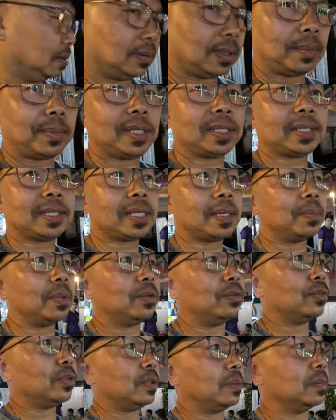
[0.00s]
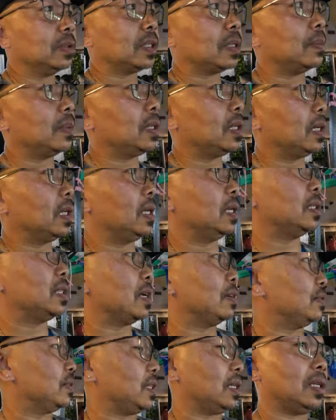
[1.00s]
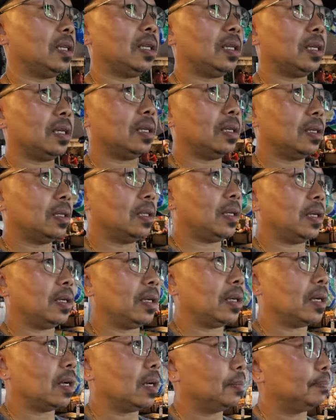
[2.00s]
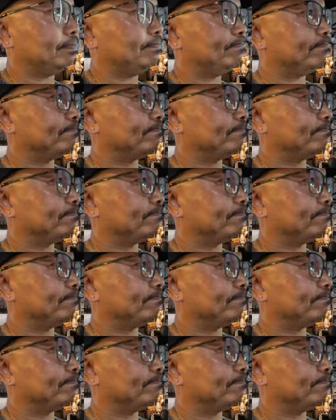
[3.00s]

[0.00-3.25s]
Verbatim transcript: I mean, some of them, some of the kids I've seen here, they, um,